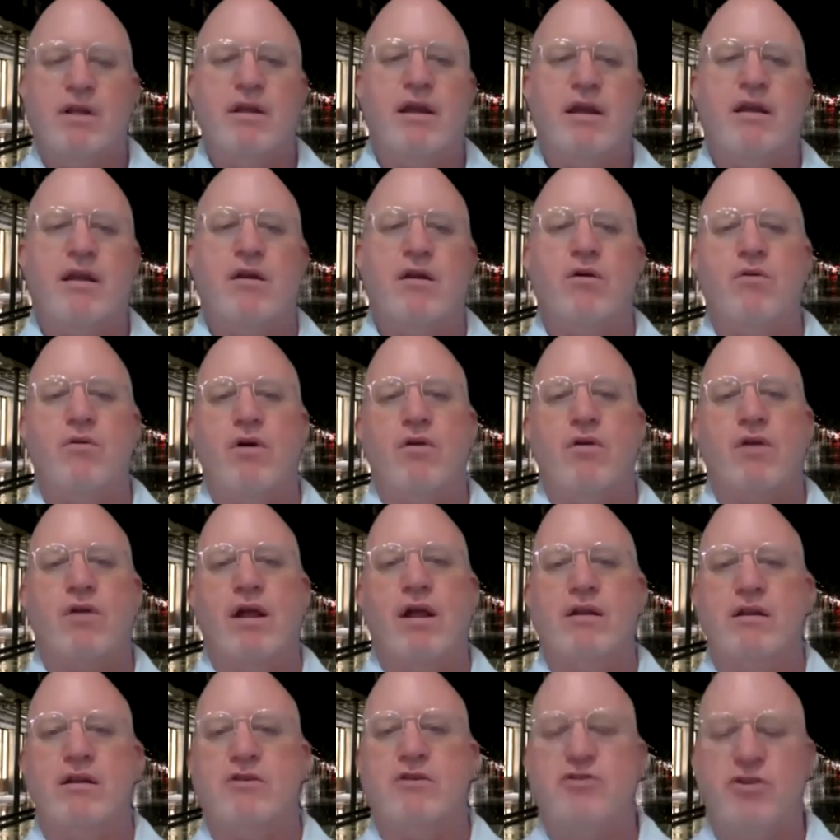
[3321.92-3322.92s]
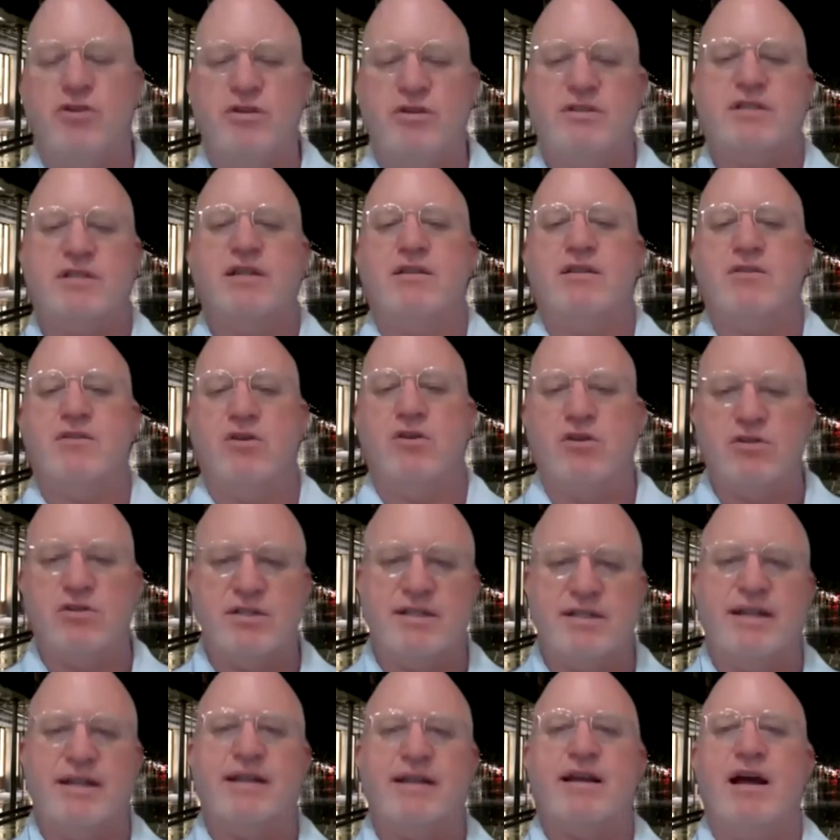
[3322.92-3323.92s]
you know, around a Tuesday,
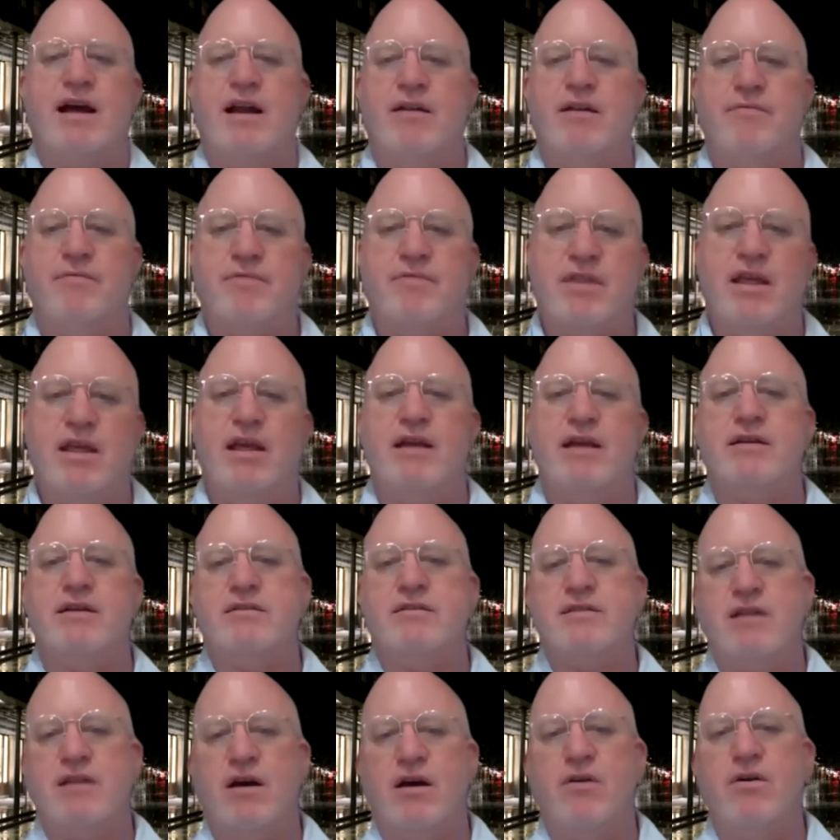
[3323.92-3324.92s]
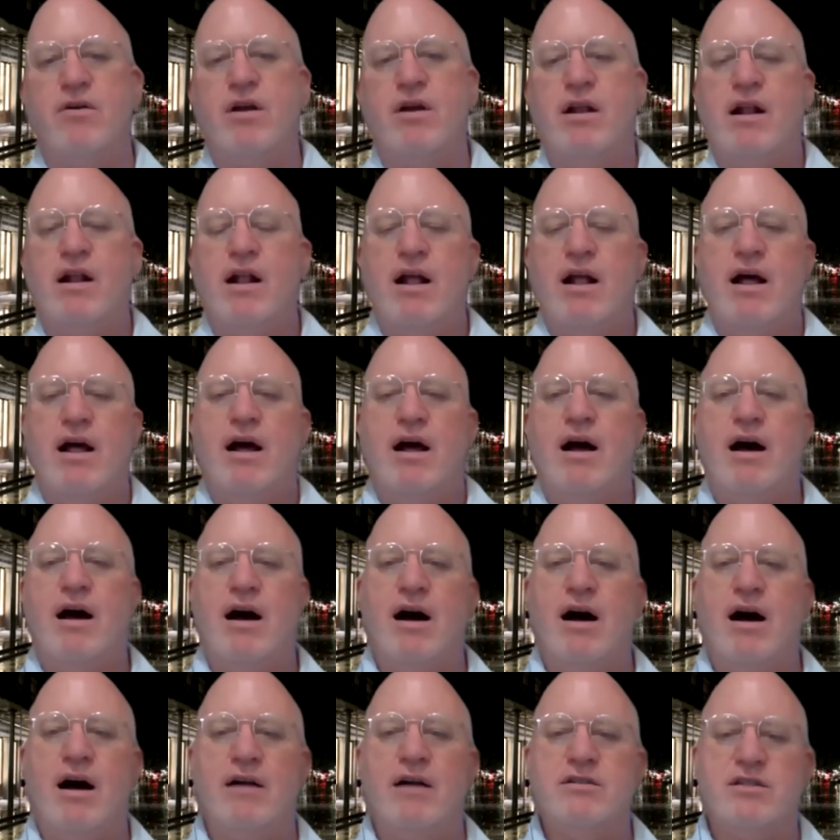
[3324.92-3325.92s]
Thursday kind of thing. So
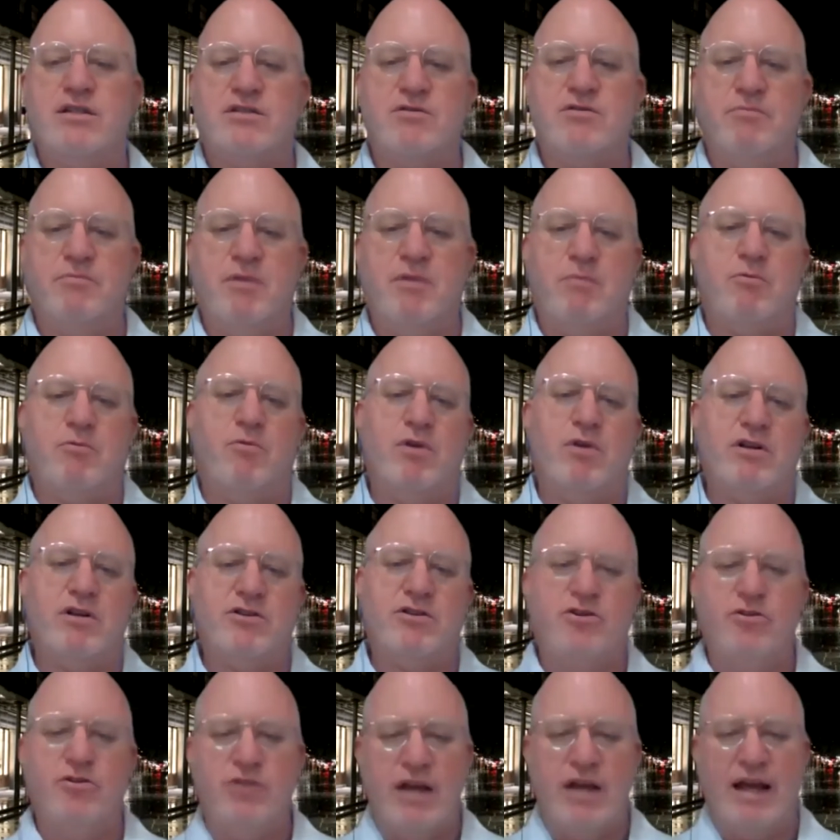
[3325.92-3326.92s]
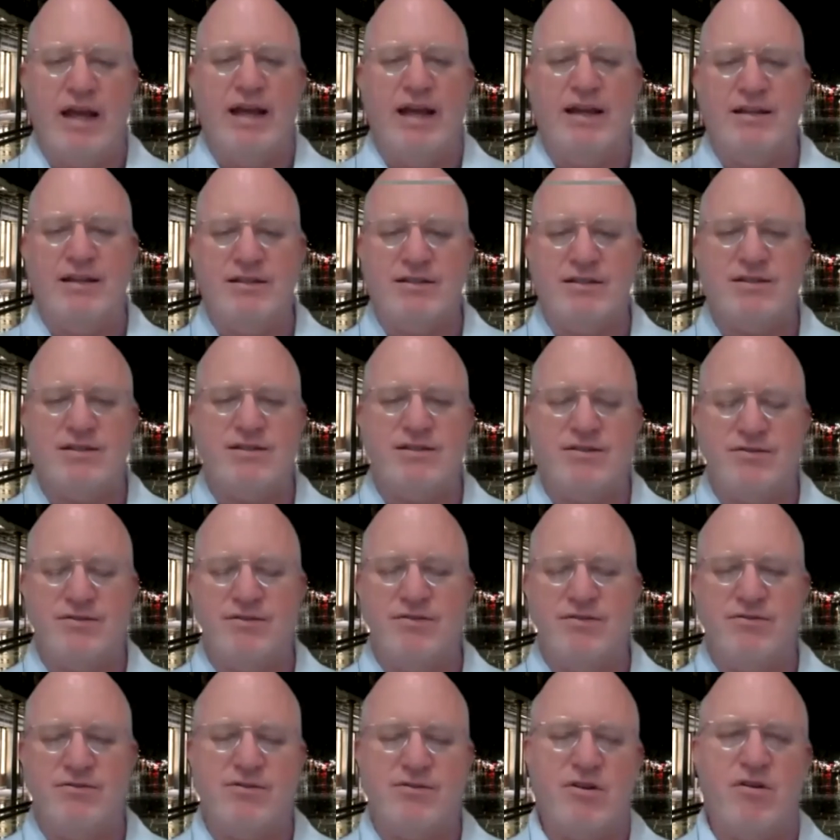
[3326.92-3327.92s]
uh, just remember we're two days
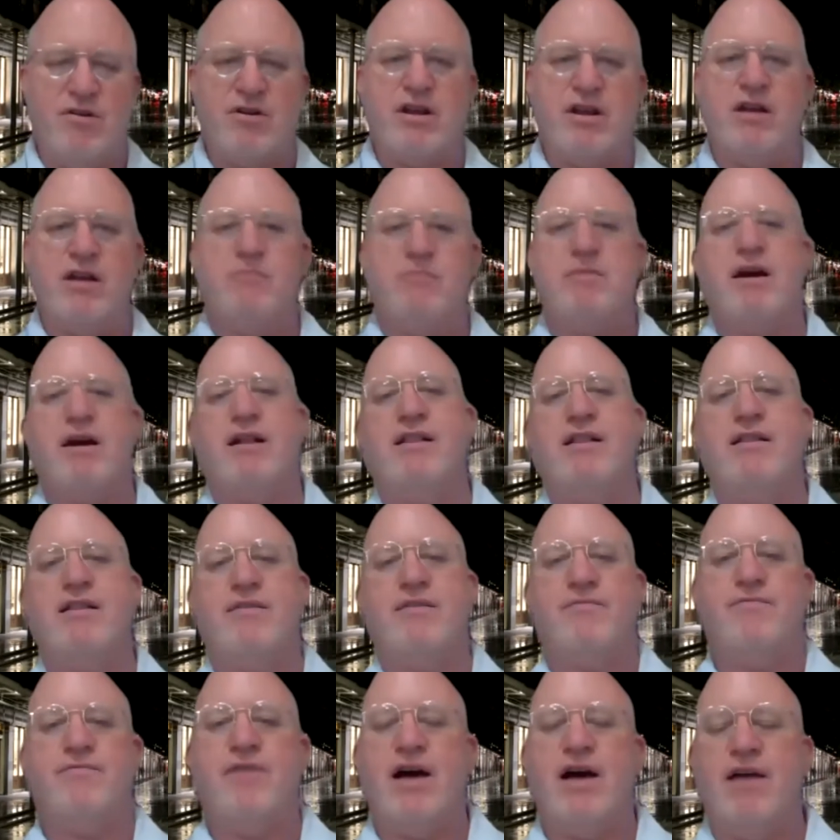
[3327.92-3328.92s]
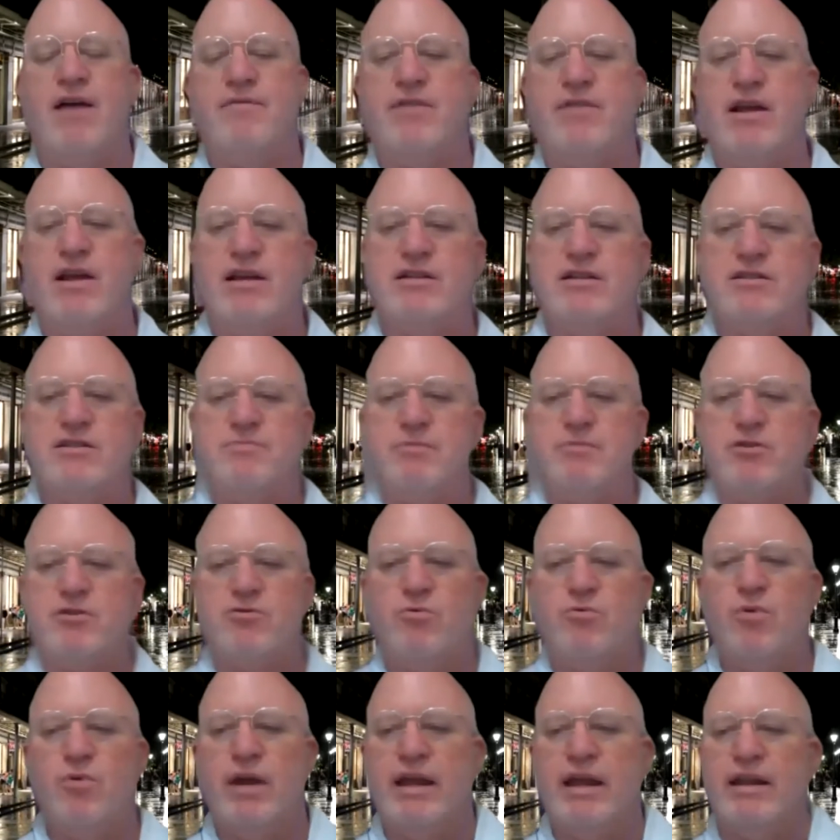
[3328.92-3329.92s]
talking about it and then five days
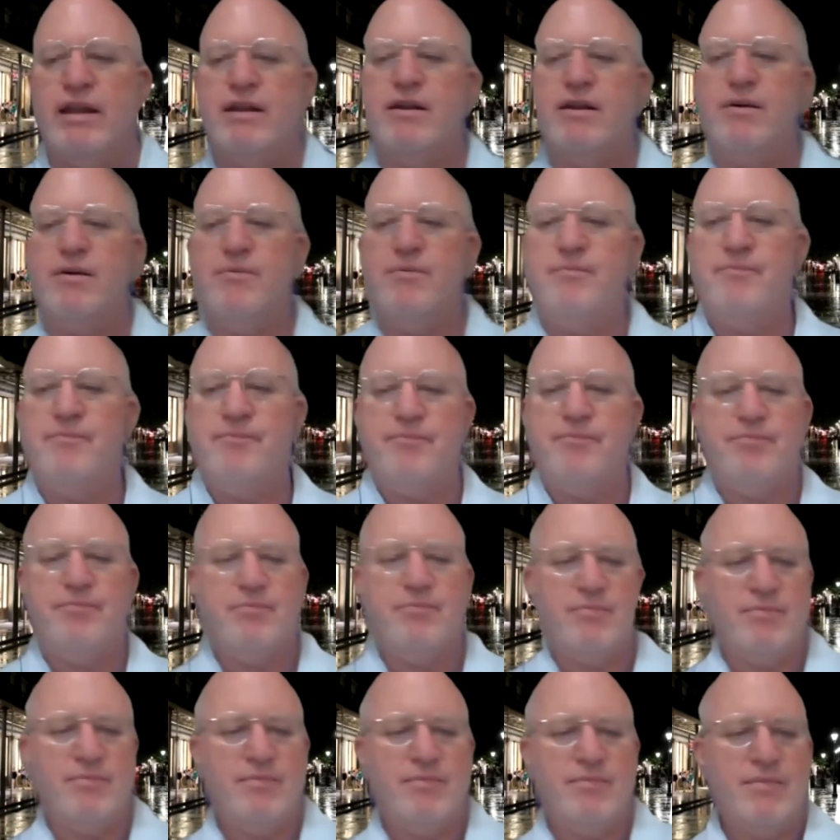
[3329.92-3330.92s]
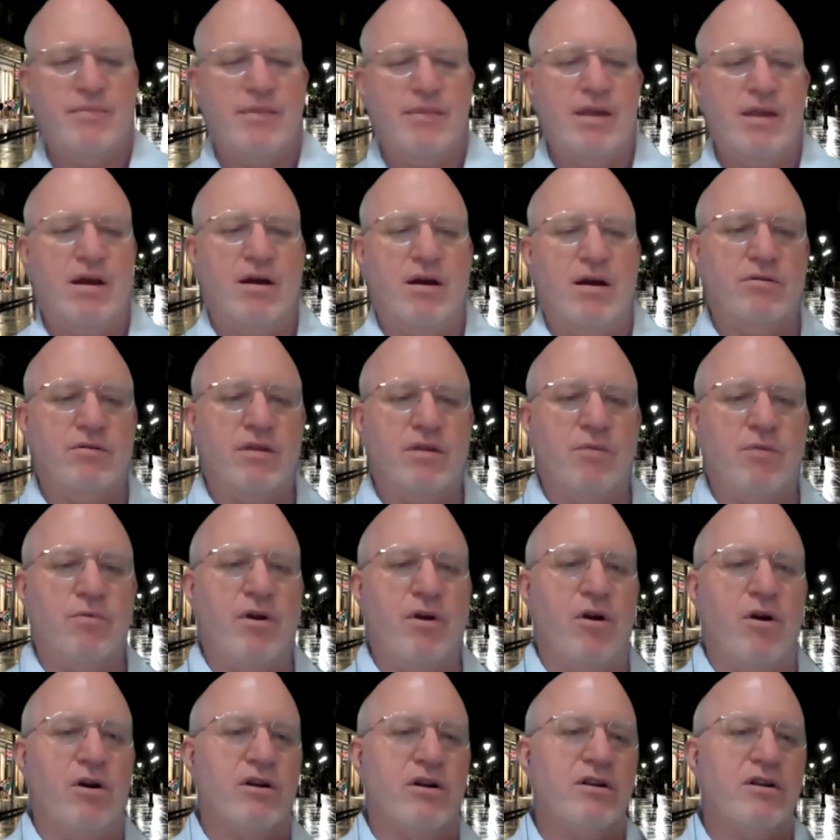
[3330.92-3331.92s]
between uh, that
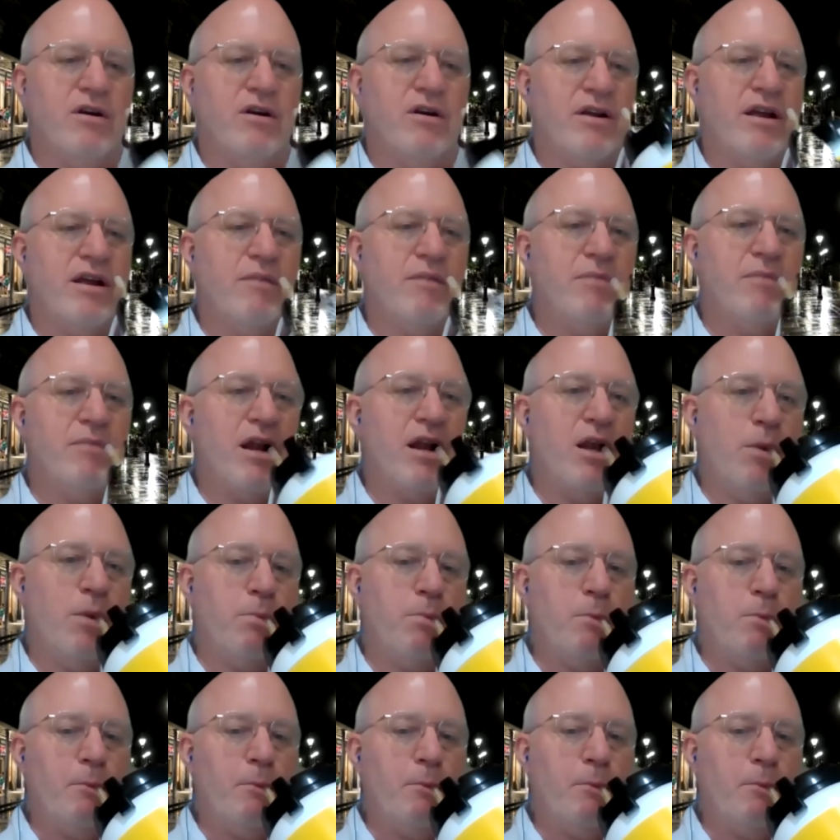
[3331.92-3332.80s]
we aren't talking about it.